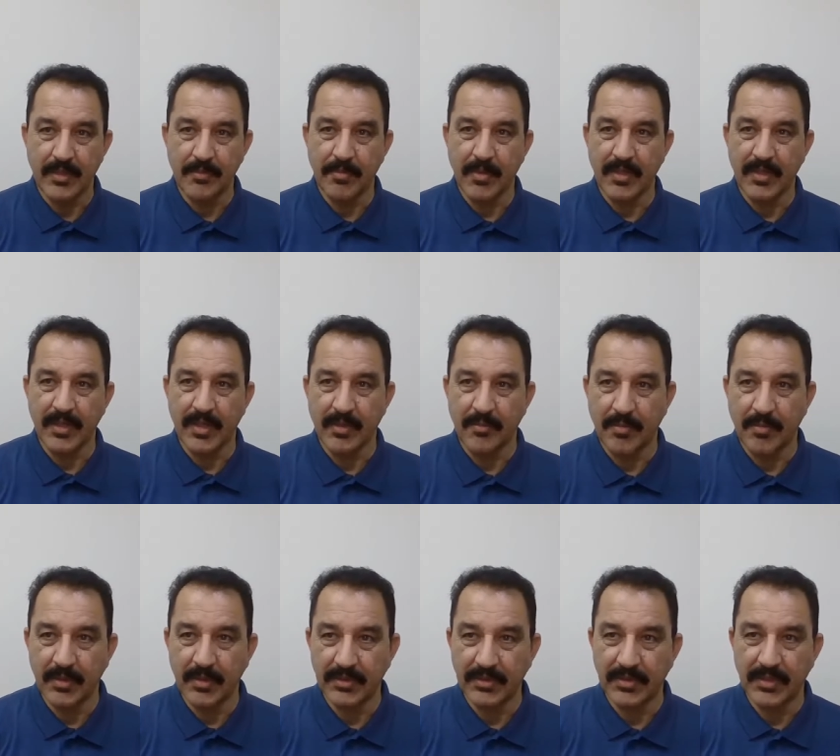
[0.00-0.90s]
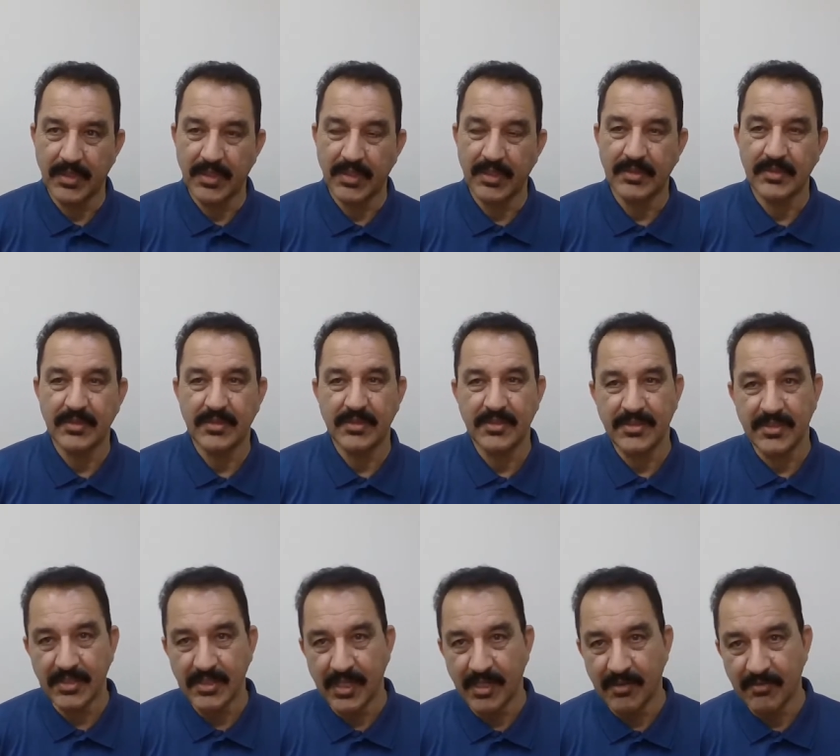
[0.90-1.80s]
depend upon the
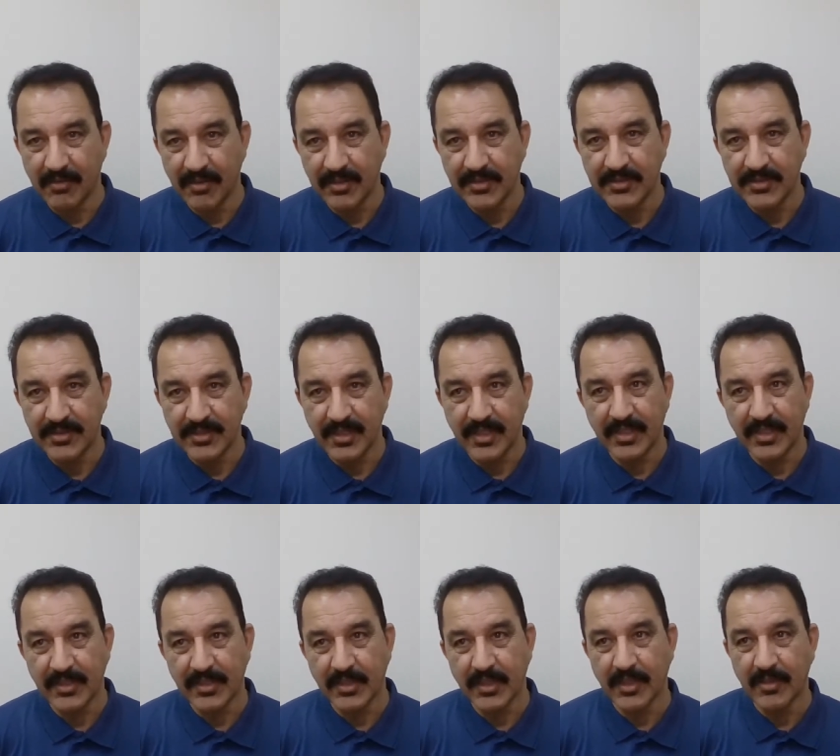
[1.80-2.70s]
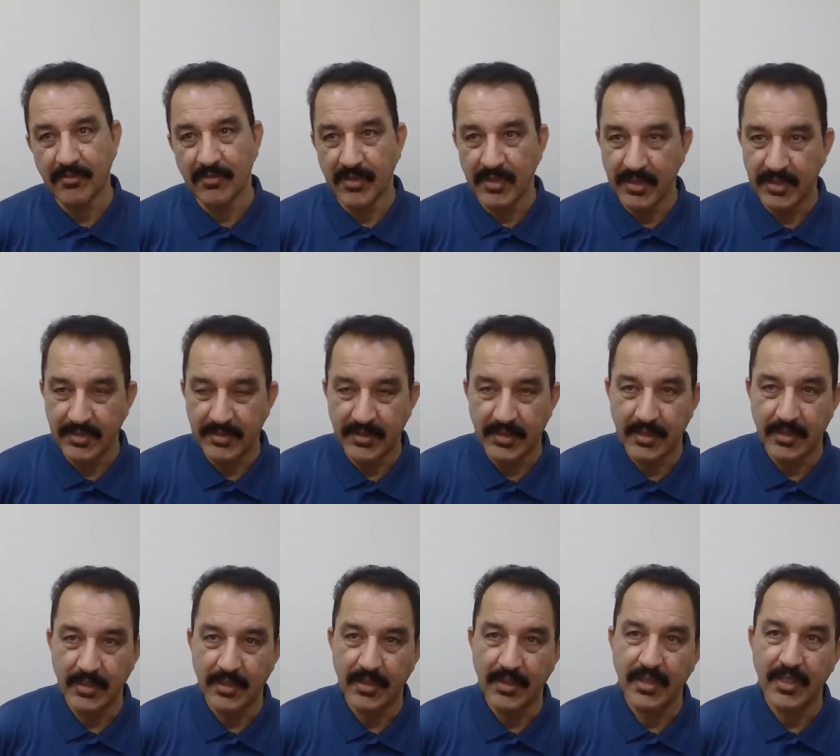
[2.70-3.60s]
sea levels and where
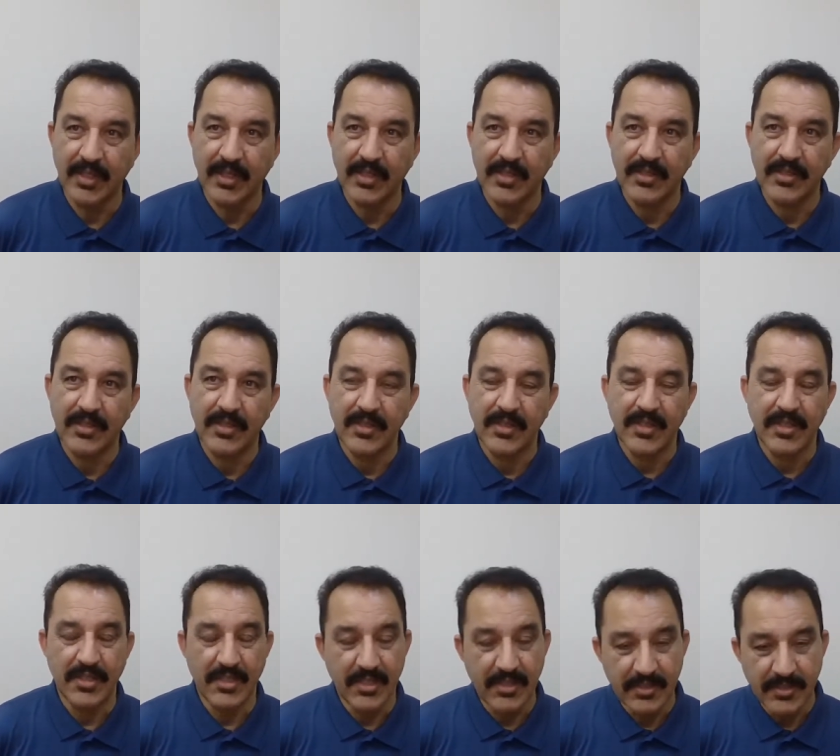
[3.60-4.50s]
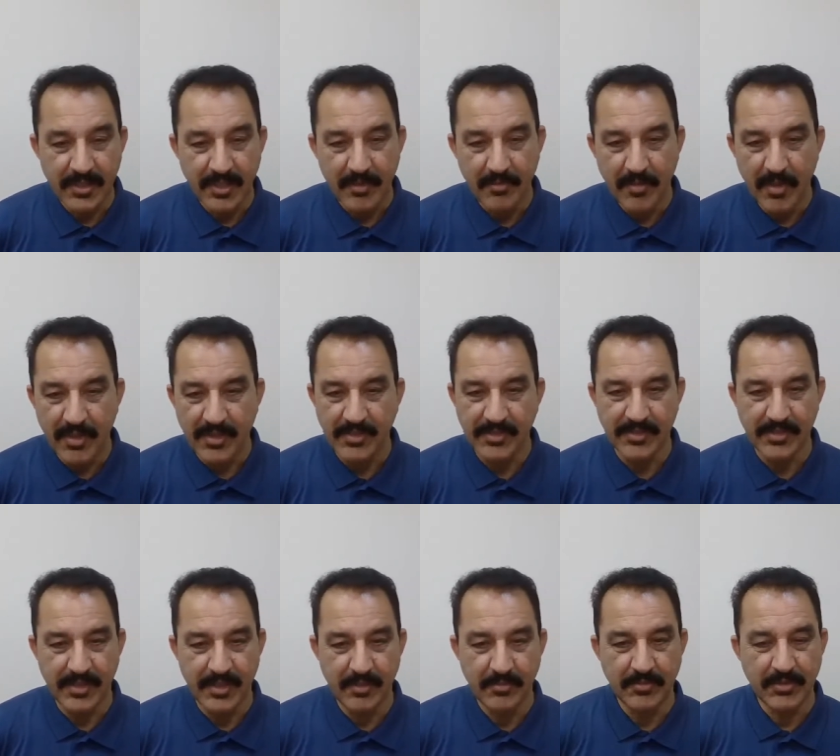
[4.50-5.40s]
the natural
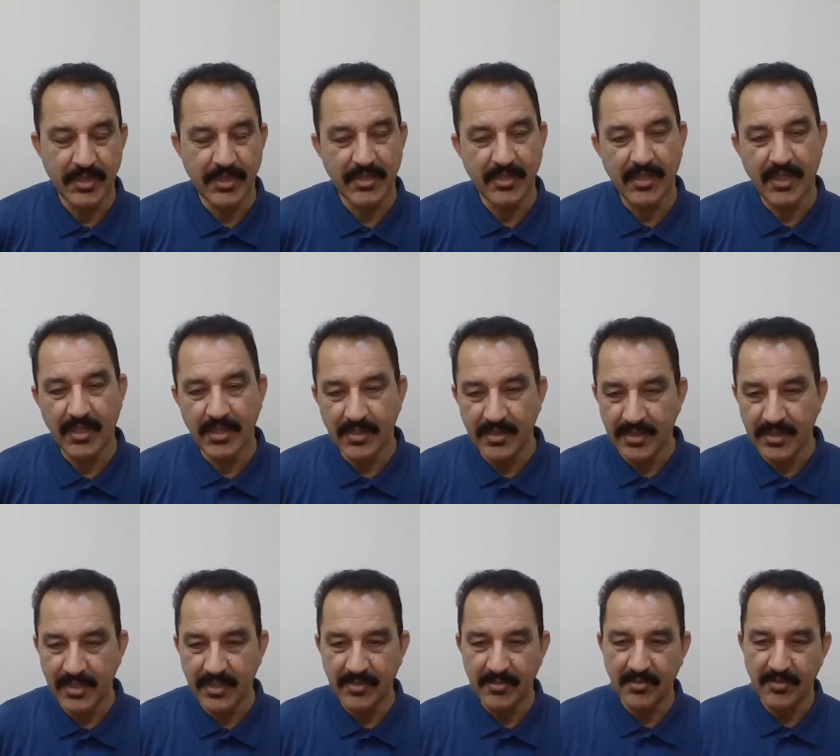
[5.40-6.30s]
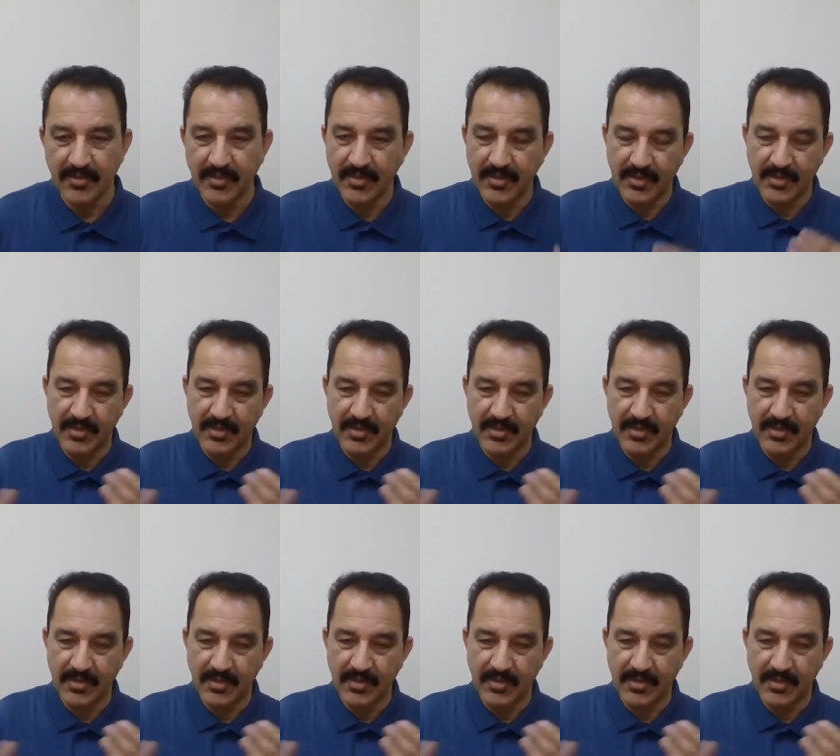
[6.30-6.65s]
mainstreams are already